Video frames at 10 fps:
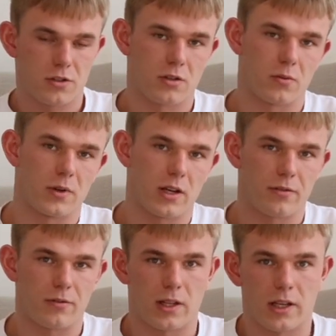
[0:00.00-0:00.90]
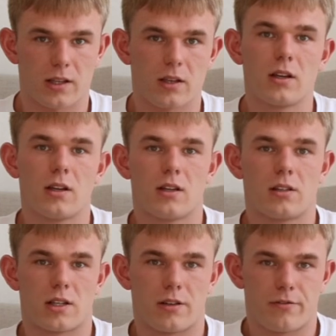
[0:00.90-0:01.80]
So we have like,
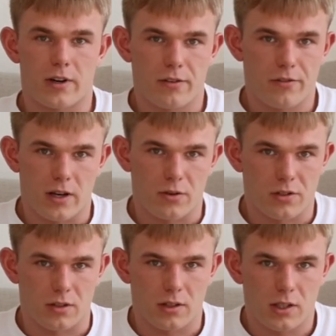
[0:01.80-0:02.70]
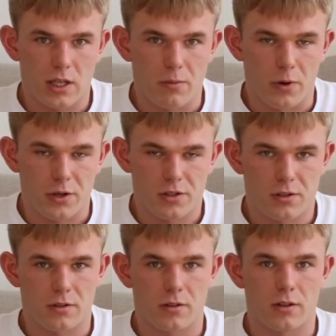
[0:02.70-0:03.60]
say, 5,000
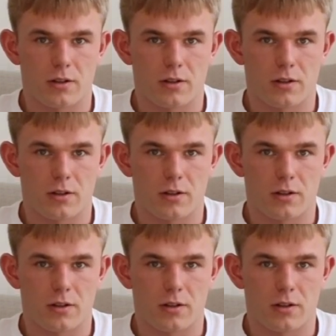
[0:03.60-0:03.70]
keywords